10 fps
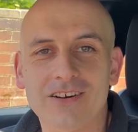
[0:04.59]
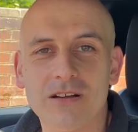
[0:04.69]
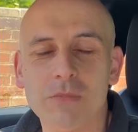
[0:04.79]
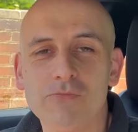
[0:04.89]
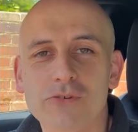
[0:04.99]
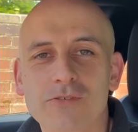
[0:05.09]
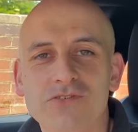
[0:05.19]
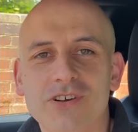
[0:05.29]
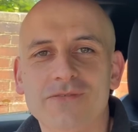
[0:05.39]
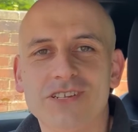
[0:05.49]
I'm approved
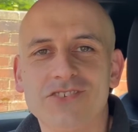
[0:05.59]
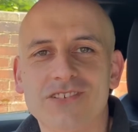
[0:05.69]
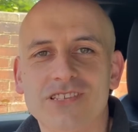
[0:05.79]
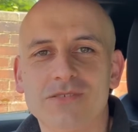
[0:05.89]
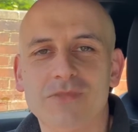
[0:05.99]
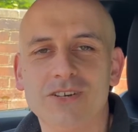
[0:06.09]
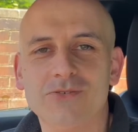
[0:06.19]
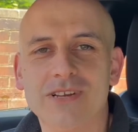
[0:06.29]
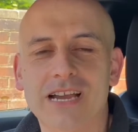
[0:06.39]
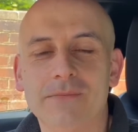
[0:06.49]
driving instructor Michael
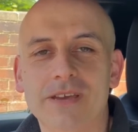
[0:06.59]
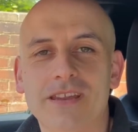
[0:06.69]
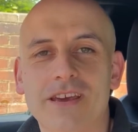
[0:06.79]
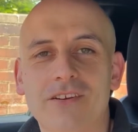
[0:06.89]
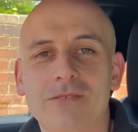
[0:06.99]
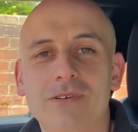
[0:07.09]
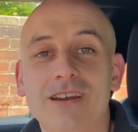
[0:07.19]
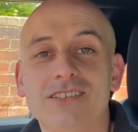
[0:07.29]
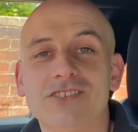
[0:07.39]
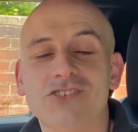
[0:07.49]
Gambin and I'm
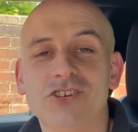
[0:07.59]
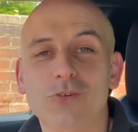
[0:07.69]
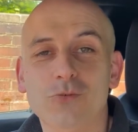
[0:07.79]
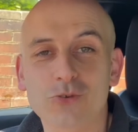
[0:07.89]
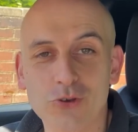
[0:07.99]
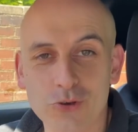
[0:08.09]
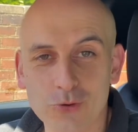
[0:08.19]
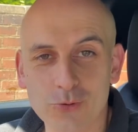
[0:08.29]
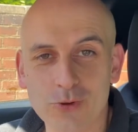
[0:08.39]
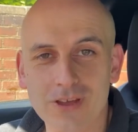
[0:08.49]
going to show
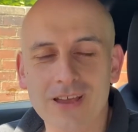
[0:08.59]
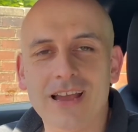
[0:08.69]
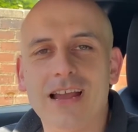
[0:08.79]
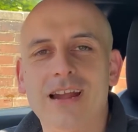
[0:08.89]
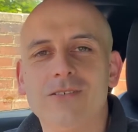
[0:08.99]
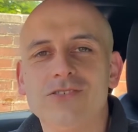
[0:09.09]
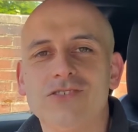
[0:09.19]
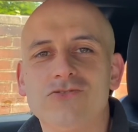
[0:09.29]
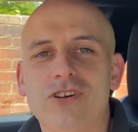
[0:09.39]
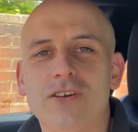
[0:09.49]
you how to
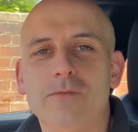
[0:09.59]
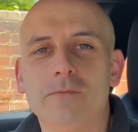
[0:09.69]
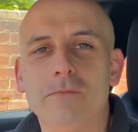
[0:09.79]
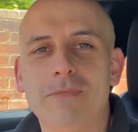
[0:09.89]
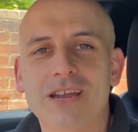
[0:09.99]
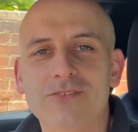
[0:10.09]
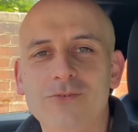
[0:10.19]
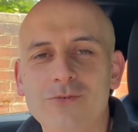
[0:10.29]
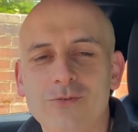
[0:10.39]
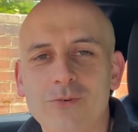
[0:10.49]
drive manual,